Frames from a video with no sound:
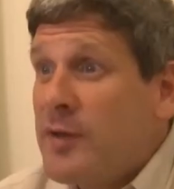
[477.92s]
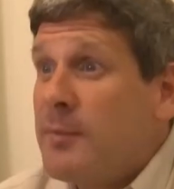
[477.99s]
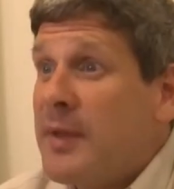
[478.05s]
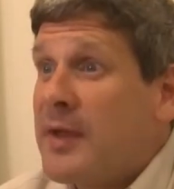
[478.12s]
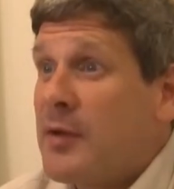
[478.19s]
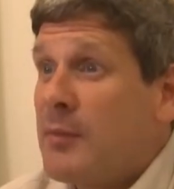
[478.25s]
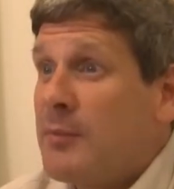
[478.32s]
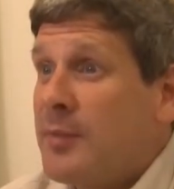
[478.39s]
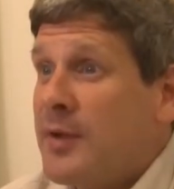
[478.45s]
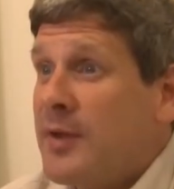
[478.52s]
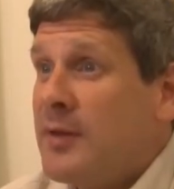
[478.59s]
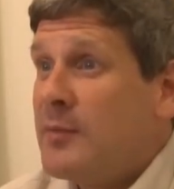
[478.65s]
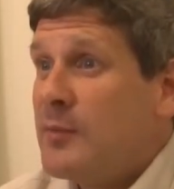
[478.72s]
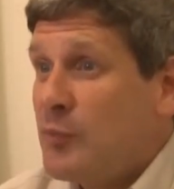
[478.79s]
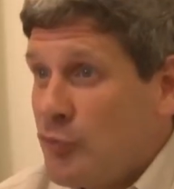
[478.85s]
a big
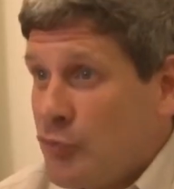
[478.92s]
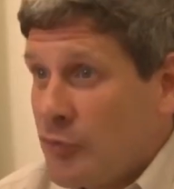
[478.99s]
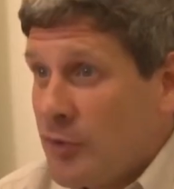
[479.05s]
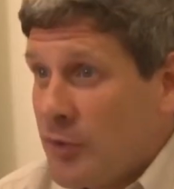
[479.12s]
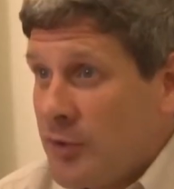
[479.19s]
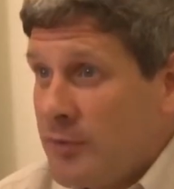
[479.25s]
company, to